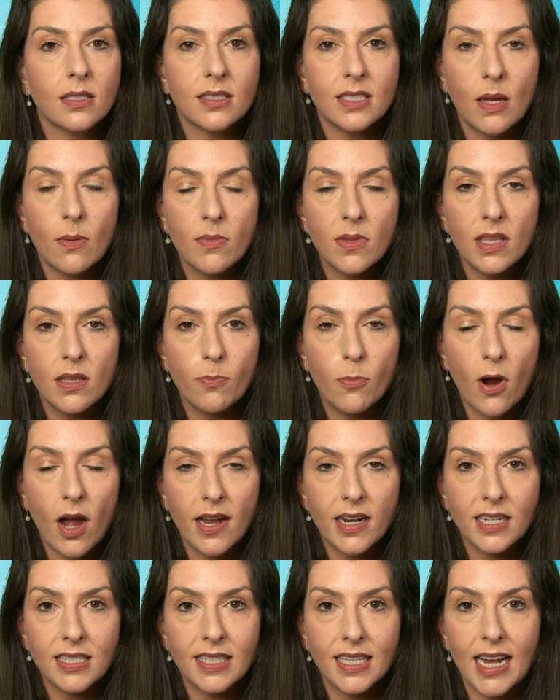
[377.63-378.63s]
Some of the
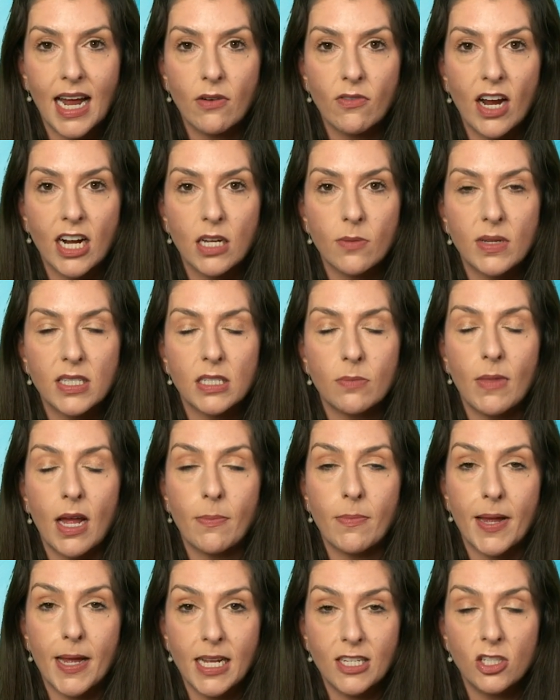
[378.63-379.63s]
products that I recommend to
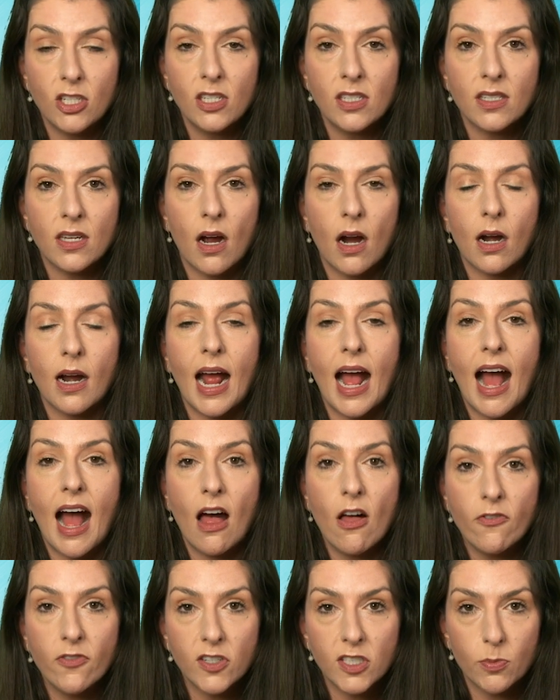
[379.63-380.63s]
my patients are
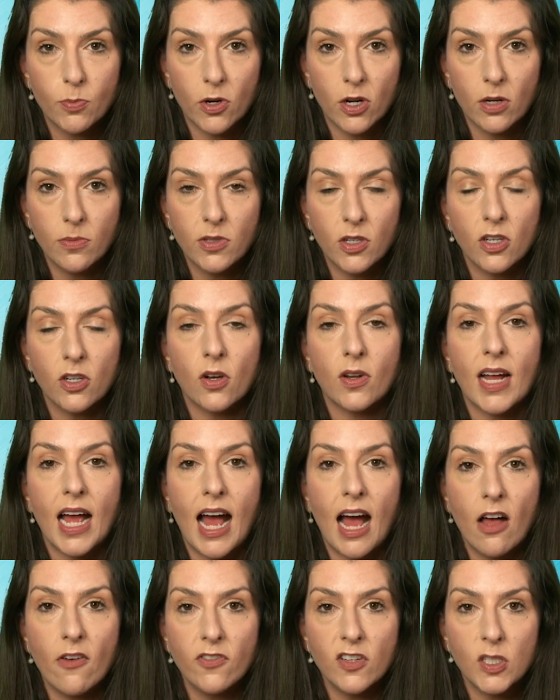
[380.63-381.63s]
AlphaSperm. You can go to
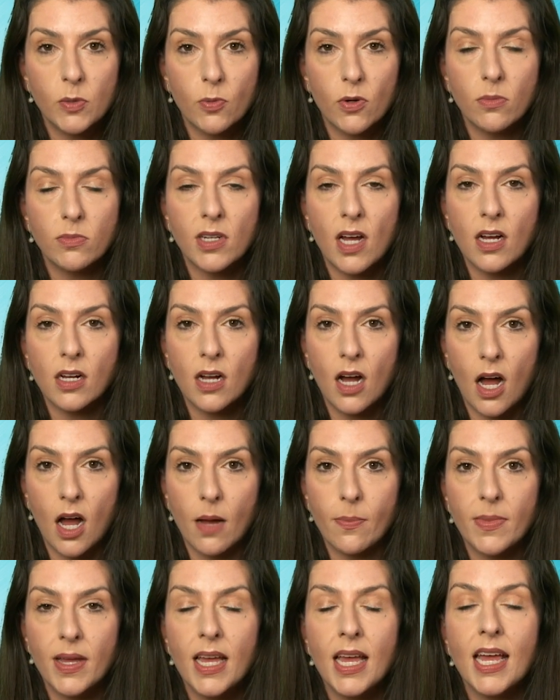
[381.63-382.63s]

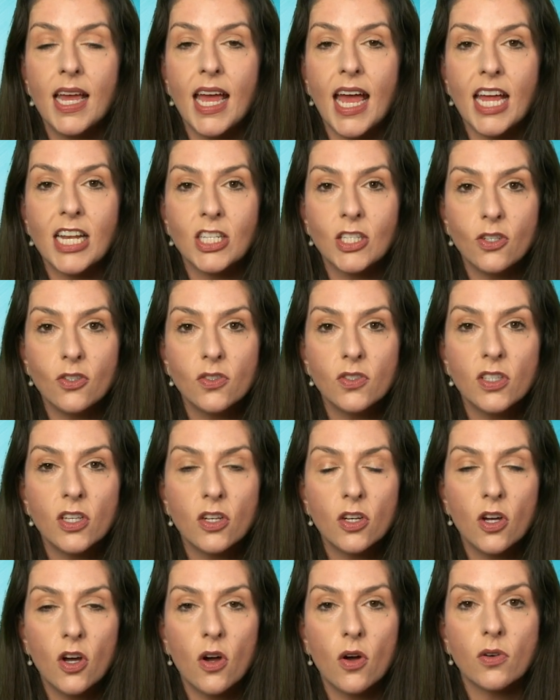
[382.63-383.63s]
alphasperm.com and use
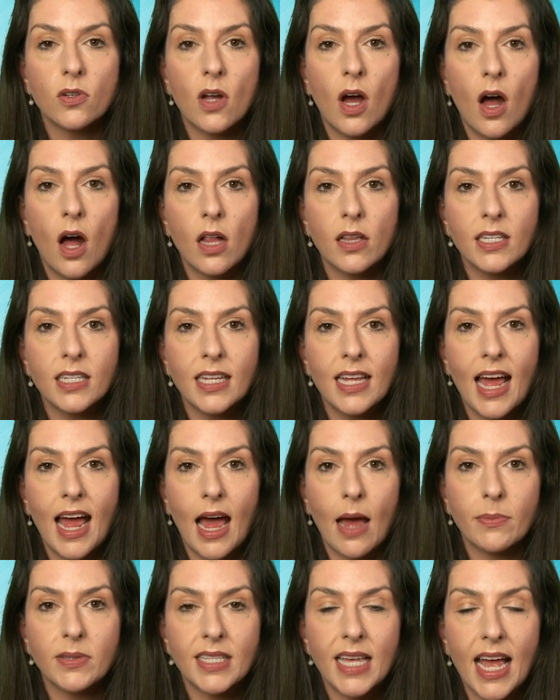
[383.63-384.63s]
the code all in
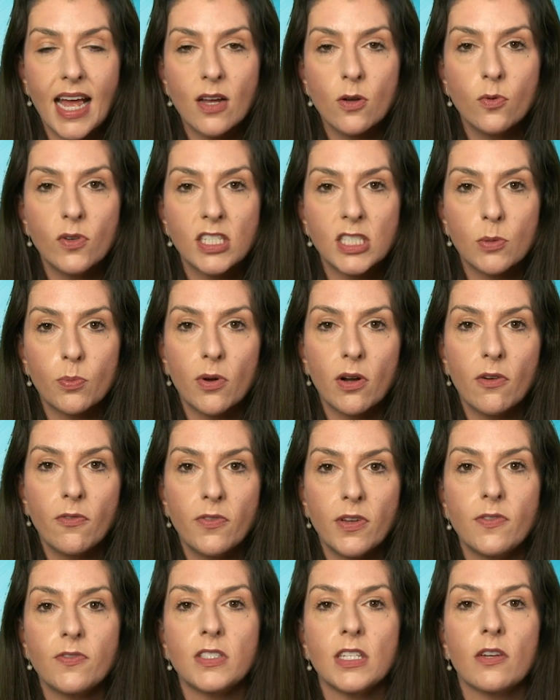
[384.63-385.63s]
caps Egg Whisper
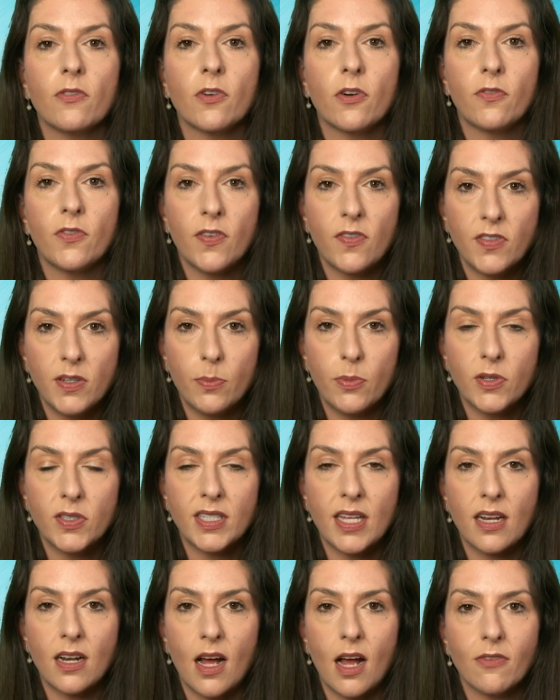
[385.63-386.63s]
50 for
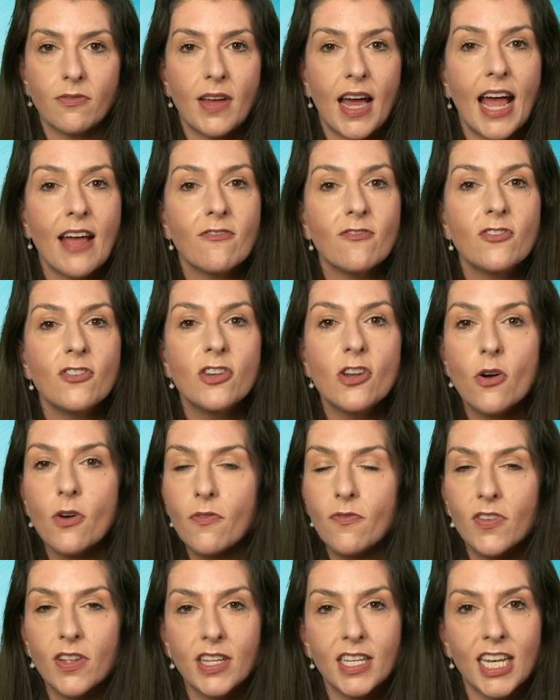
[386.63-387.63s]
50% off. I have
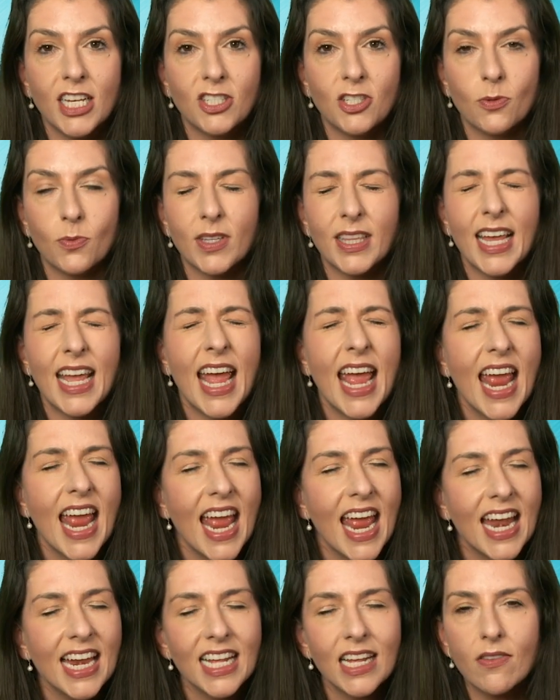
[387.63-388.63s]
no affiliation with
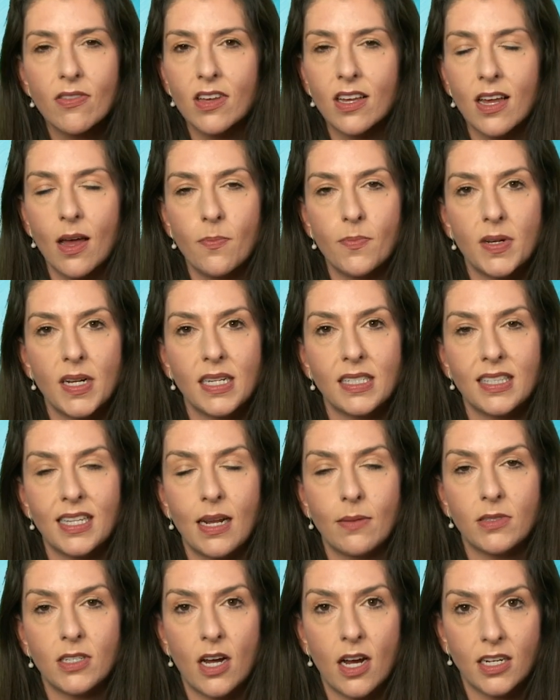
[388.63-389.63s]
any of the companies
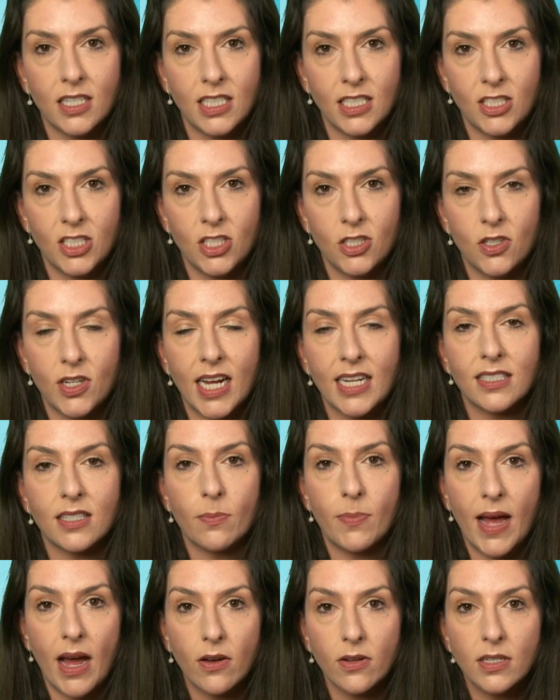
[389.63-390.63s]
that I'm talking to you
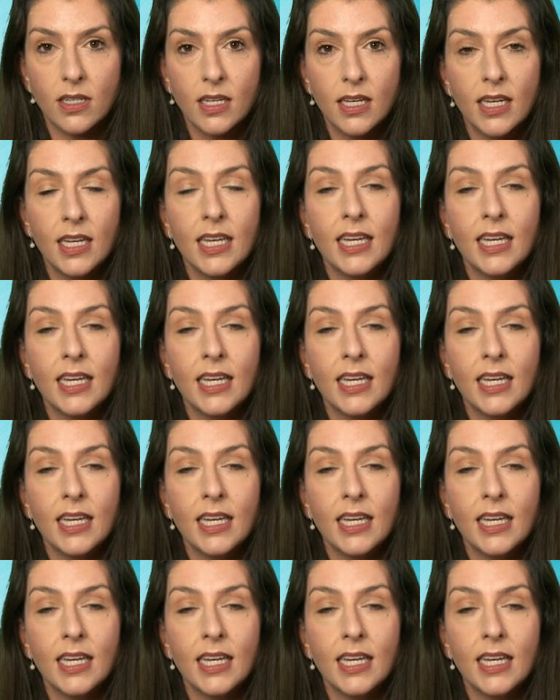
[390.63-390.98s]
guys about.